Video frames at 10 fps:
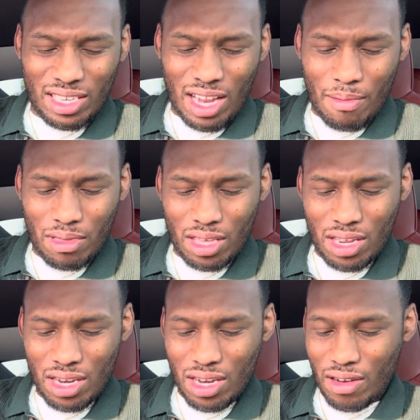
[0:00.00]

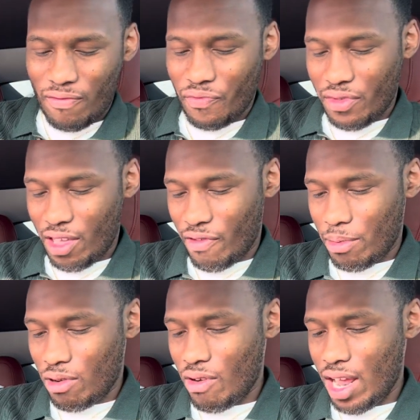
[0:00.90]
something, if I'm
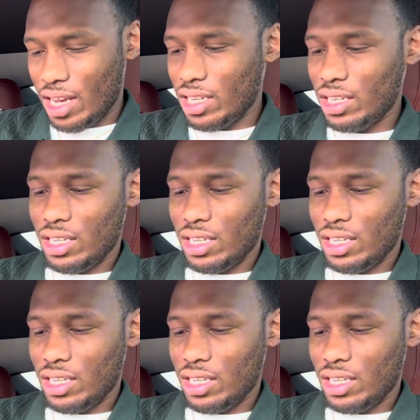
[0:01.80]
correct.